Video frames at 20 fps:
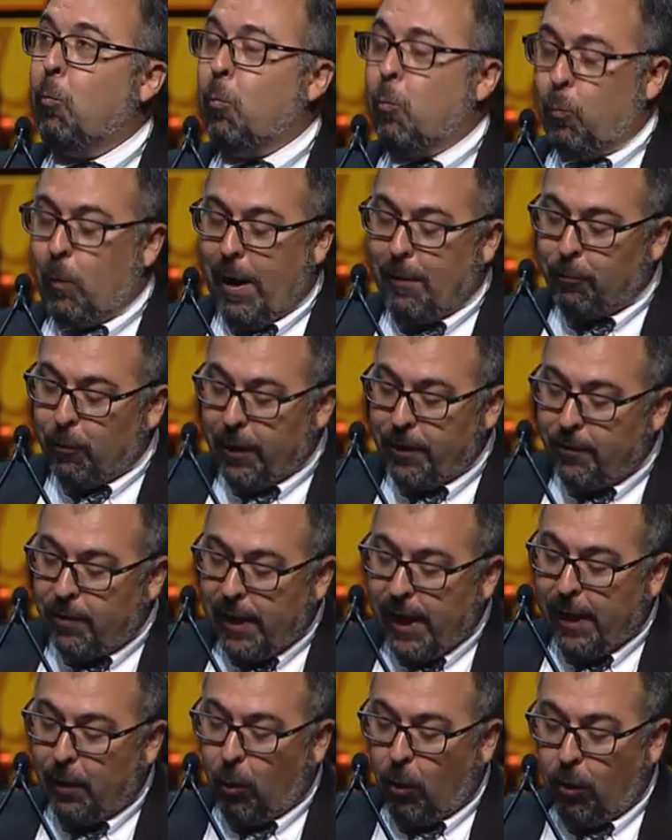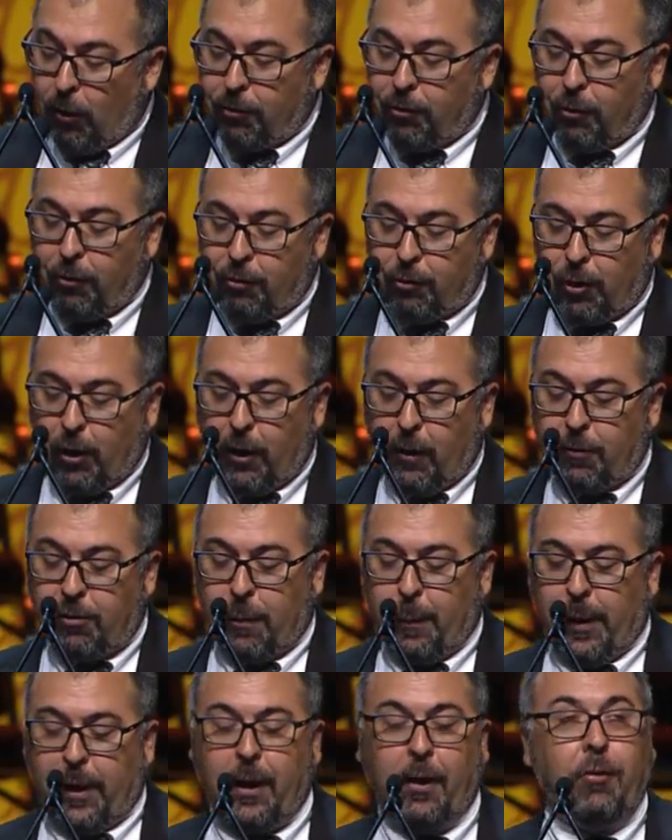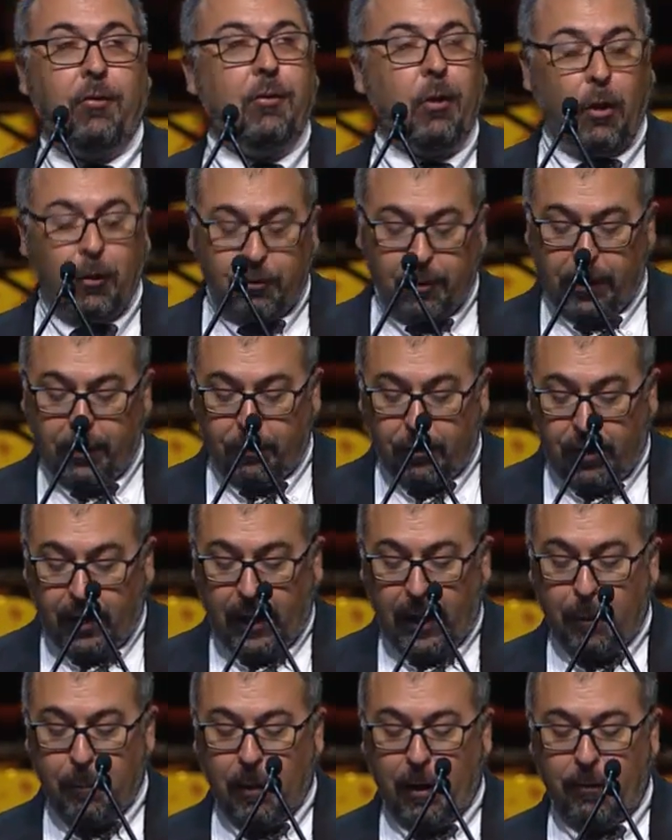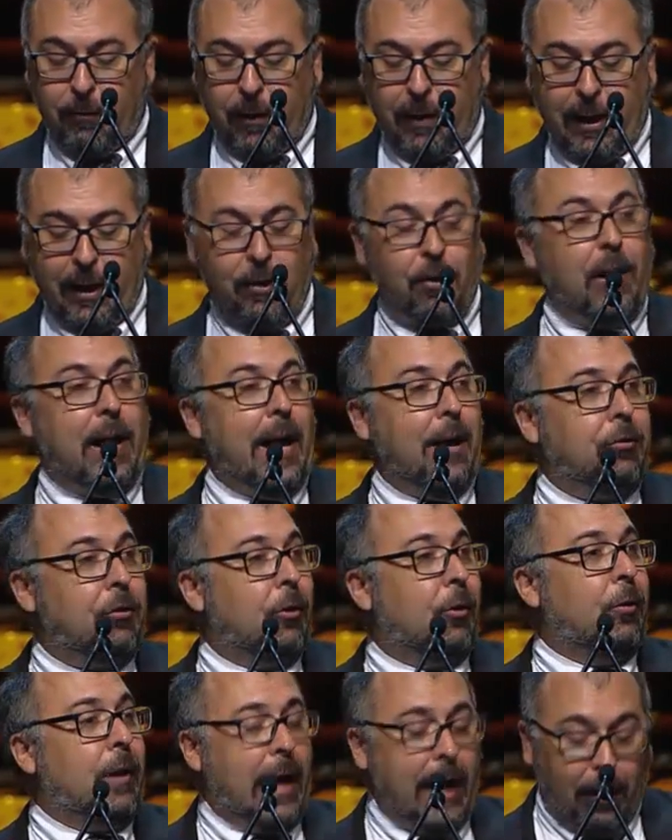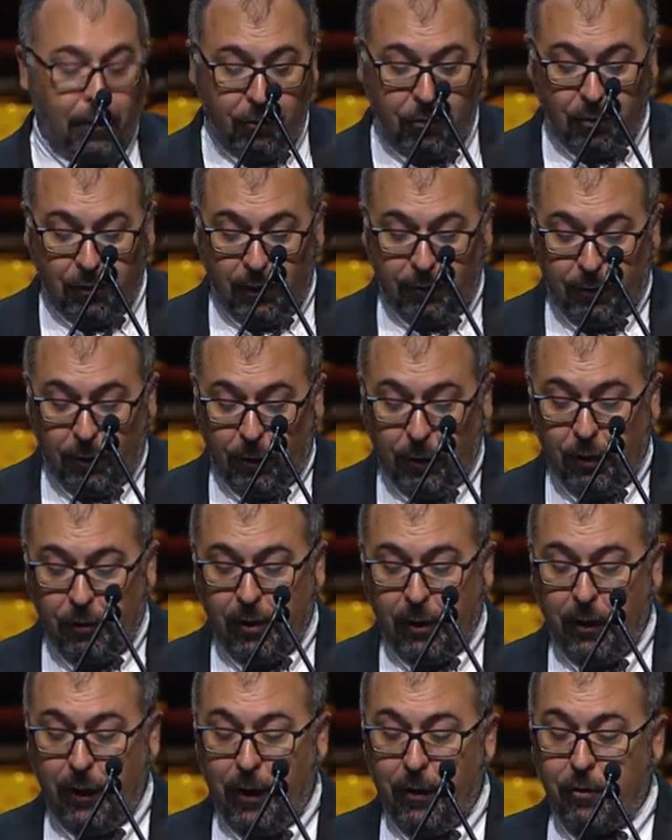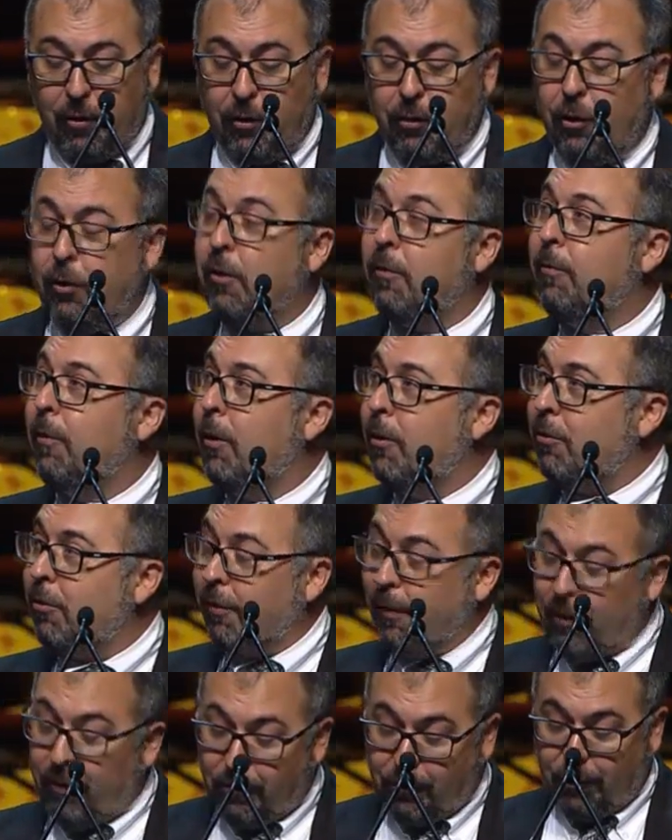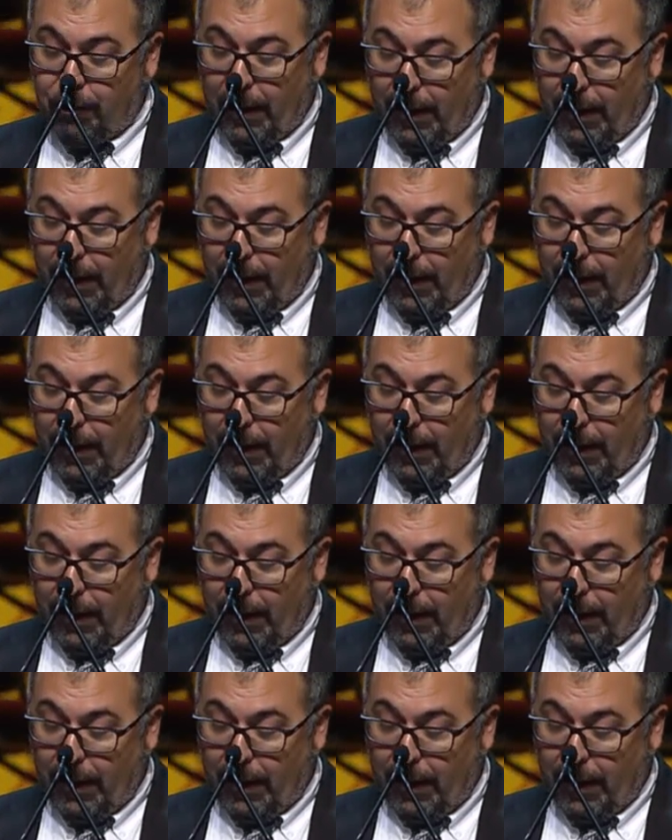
Reverend Tet also serves in the consulting team of the International Council of Unitarians and Universalists,